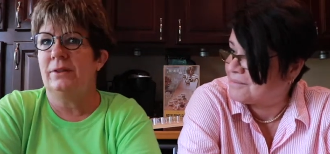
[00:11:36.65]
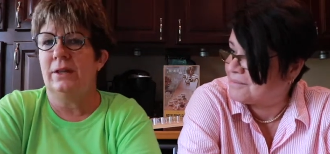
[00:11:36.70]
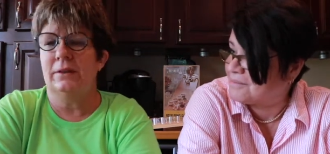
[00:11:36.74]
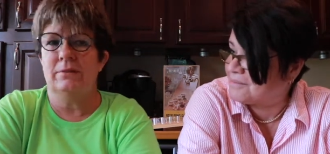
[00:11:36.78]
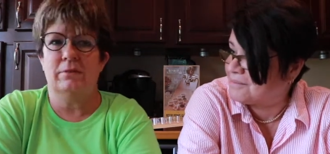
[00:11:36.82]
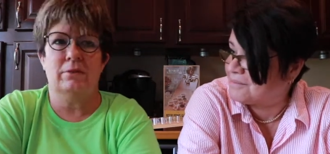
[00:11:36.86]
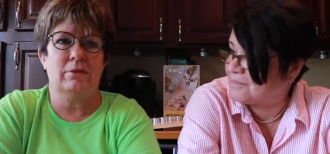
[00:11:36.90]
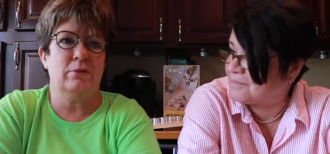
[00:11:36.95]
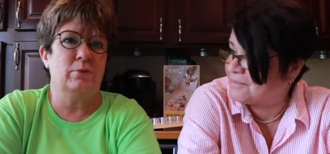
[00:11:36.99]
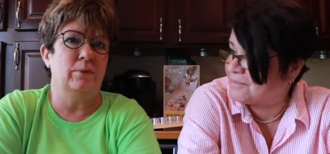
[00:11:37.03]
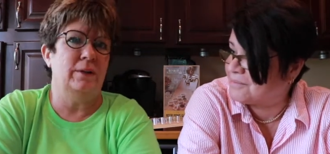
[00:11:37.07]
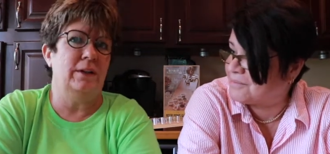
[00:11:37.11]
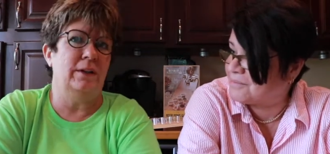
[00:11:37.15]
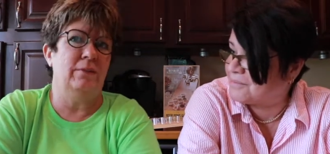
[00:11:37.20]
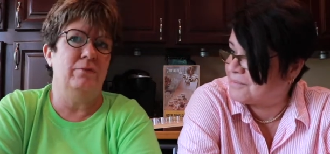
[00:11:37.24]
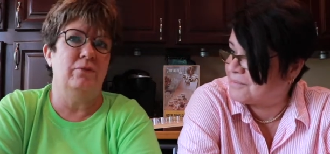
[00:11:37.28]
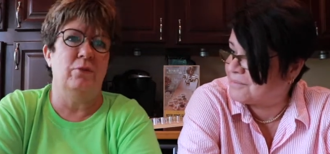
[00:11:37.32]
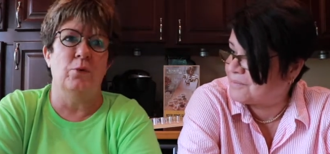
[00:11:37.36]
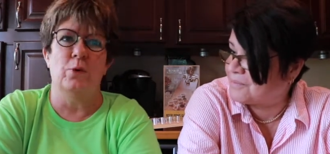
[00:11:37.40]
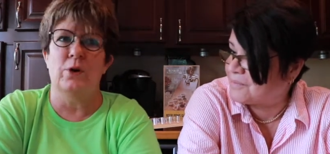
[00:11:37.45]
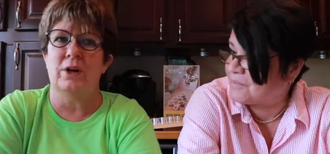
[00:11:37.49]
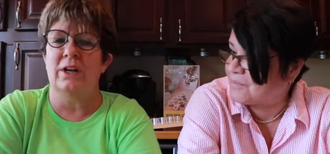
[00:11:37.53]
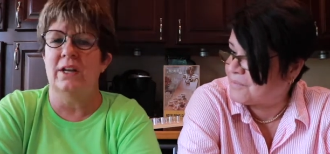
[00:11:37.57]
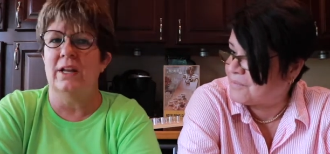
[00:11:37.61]
Speaker 1: Three,
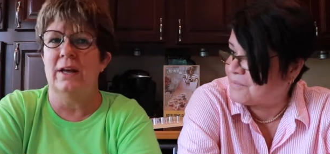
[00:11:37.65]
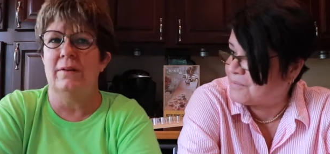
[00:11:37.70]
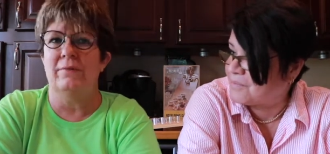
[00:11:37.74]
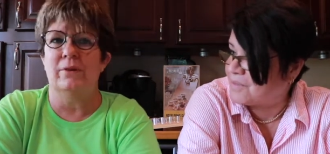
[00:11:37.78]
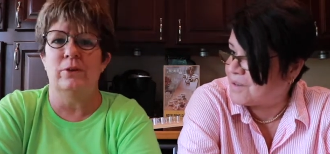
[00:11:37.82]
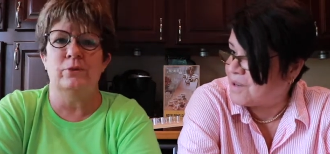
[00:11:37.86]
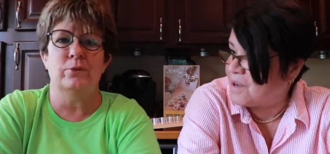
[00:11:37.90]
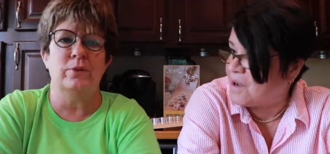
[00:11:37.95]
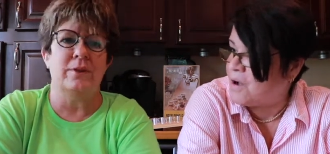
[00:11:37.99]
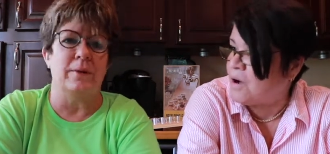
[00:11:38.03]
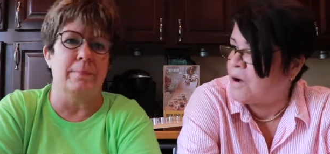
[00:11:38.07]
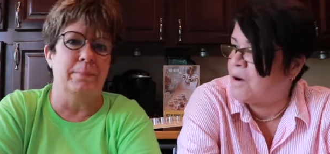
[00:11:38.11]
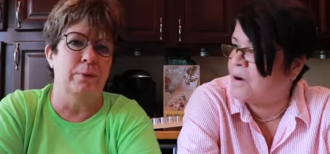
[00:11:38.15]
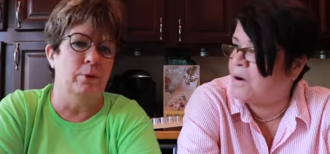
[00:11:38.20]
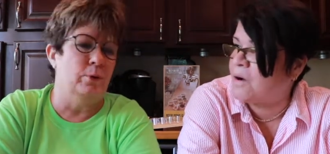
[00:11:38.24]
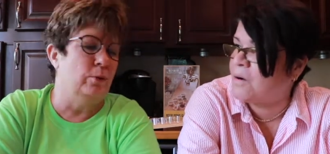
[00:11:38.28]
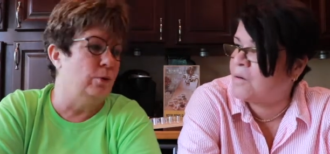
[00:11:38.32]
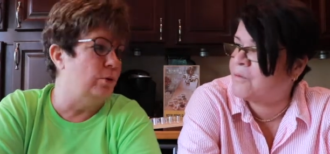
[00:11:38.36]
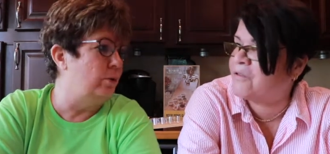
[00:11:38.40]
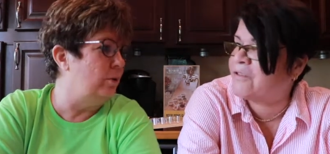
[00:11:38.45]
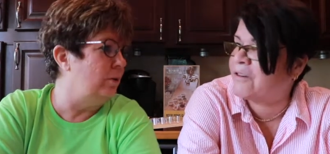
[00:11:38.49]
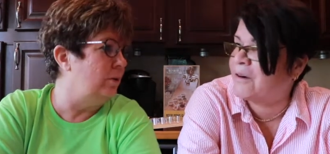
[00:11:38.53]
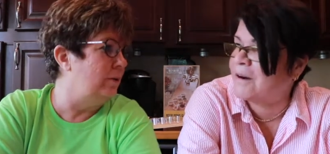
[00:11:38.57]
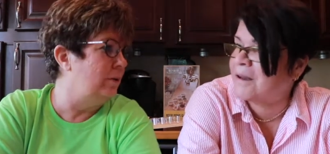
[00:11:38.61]
four levels with a oh, pool.
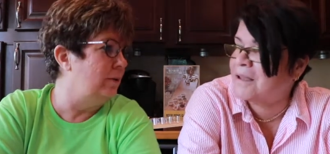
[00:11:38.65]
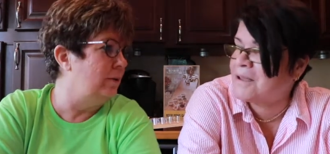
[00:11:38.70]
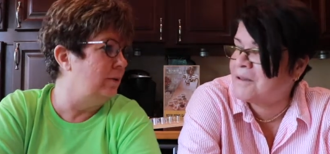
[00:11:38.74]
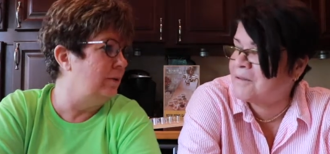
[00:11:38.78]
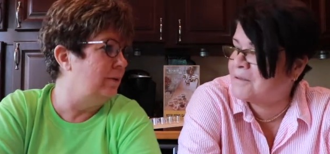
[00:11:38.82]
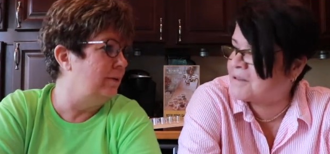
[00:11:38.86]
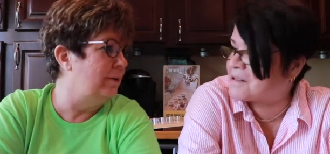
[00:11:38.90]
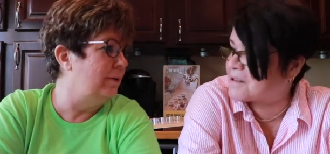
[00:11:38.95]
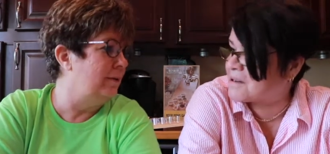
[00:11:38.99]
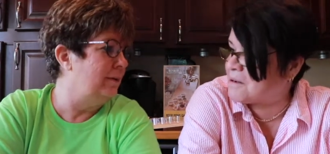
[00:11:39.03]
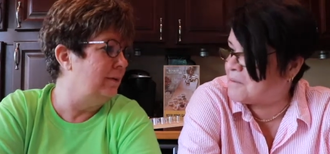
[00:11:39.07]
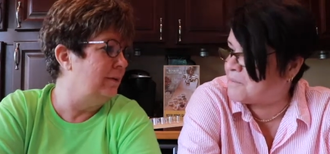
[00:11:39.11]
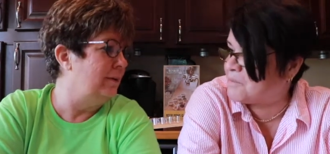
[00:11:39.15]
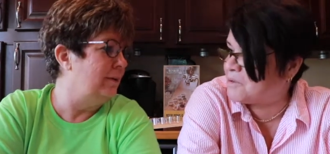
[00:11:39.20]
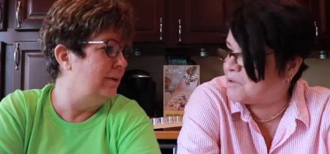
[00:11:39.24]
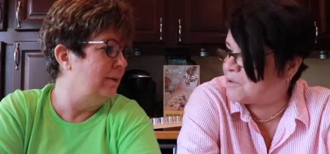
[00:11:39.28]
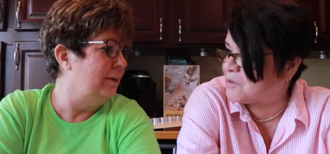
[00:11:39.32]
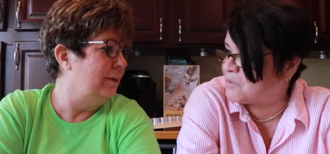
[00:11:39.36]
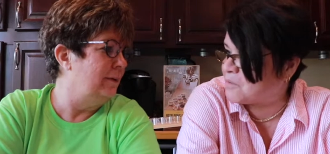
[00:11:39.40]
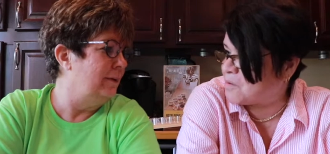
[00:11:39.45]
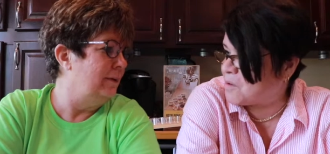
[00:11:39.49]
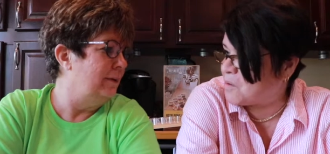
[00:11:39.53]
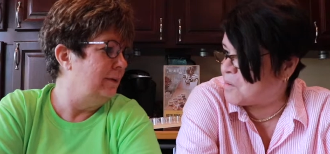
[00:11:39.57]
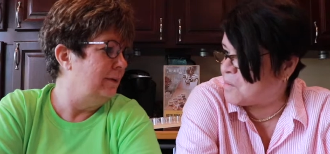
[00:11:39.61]
Oh, Frankie used to come with
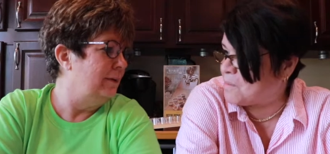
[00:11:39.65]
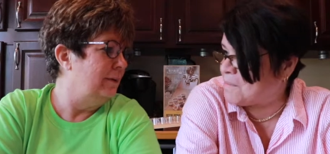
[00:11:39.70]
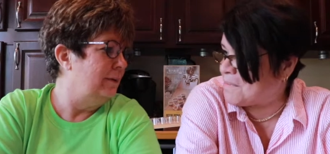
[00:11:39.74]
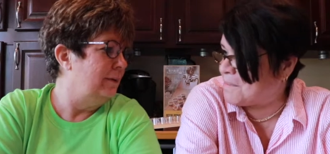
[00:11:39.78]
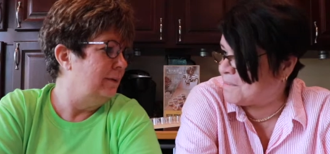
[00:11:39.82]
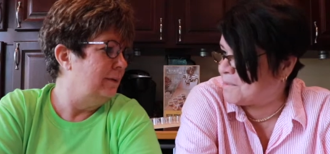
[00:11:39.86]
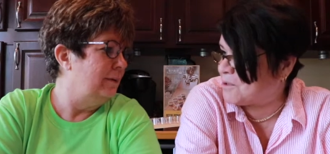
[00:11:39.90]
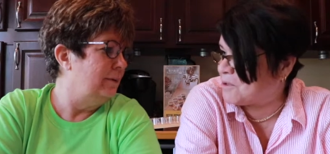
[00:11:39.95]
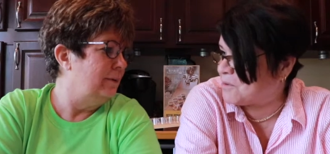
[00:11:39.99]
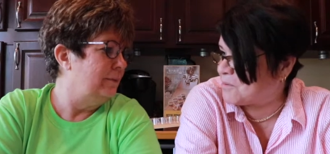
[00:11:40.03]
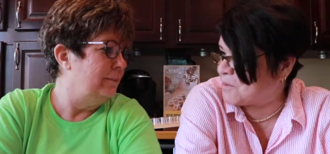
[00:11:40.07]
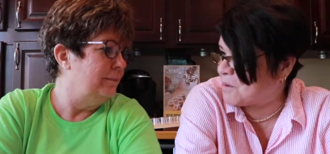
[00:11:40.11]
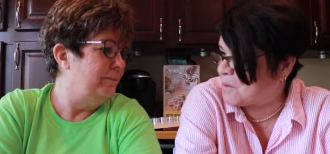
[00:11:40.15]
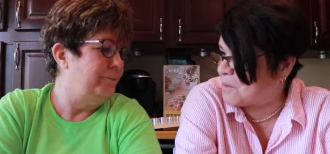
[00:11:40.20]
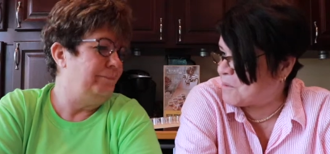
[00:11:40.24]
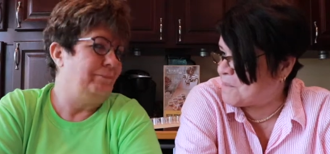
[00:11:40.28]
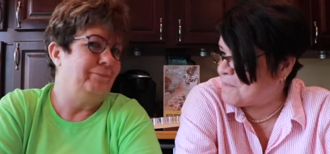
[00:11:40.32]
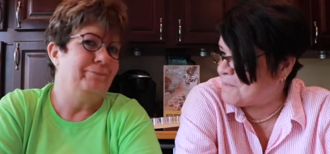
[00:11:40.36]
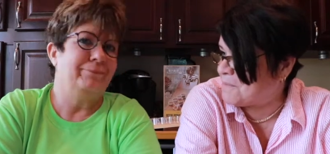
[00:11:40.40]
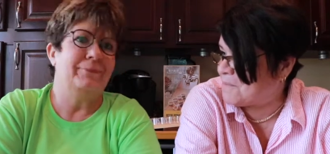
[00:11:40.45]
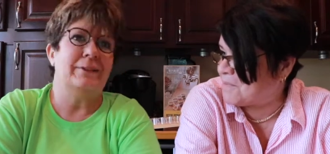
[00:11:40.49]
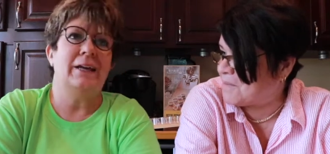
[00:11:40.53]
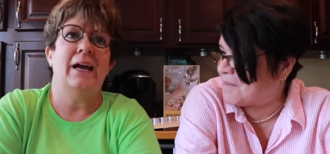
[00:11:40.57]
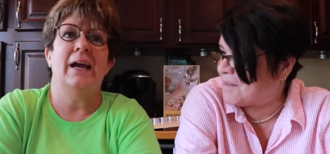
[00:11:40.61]
Jerome. Remember
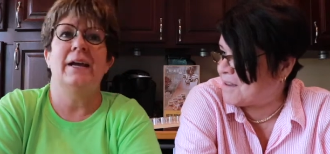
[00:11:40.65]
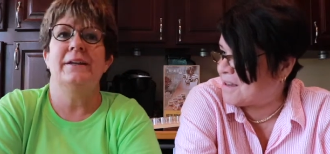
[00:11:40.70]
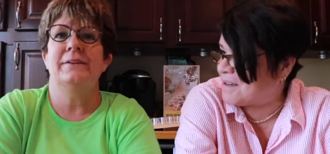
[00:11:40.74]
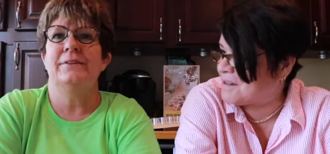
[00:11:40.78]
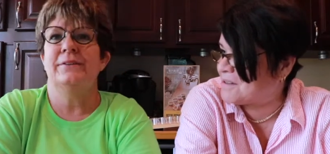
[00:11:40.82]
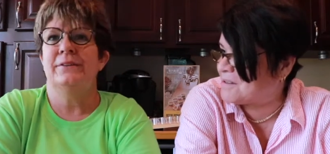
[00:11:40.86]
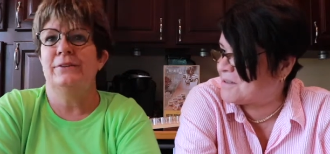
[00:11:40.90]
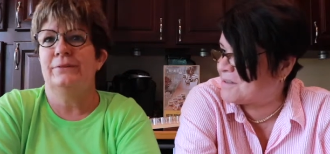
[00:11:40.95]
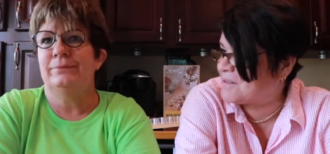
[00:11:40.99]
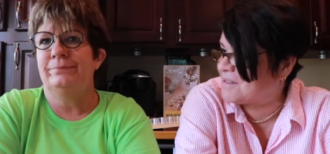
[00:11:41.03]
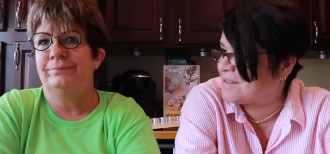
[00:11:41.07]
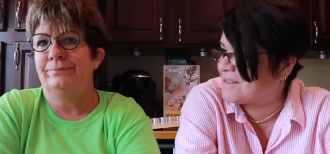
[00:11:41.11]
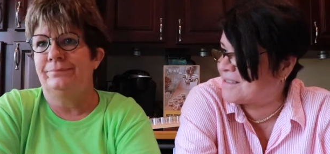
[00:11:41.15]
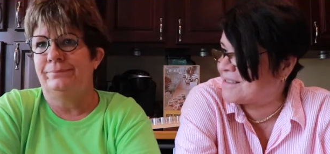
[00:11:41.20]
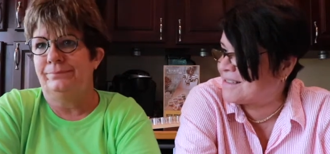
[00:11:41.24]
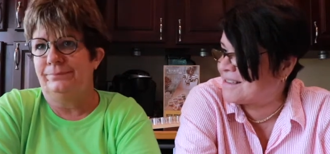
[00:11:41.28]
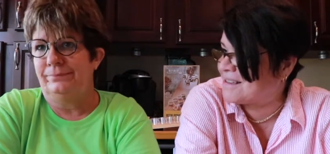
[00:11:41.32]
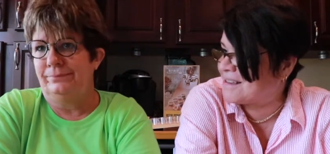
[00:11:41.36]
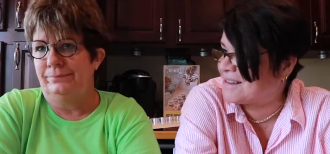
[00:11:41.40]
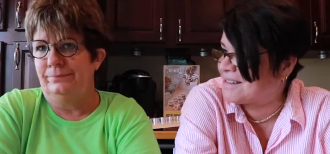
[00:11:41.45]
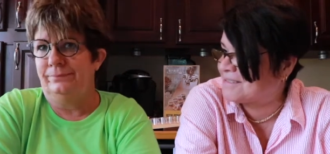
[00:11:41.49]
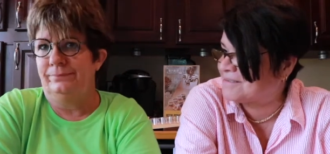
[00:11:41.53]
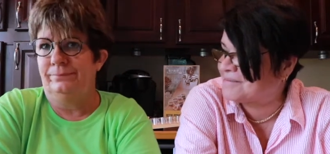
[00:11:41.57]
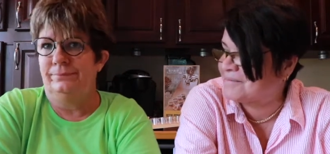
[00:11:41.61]
Jerome? I do. And do the
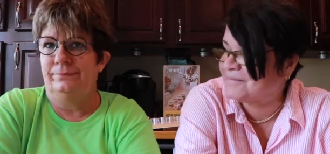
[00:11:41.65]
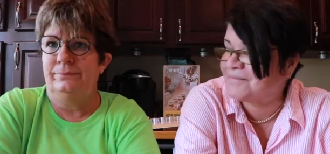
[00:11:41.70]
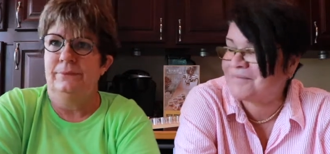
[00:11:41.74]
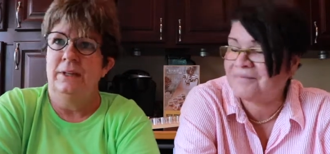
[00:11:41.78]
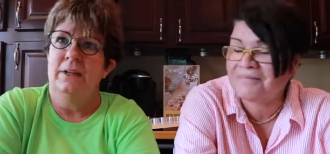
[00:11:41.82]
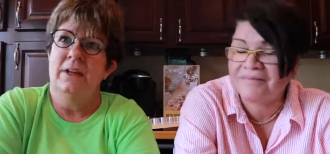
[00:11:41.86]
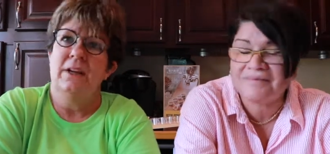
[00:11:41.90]
thing. Mm -hmm.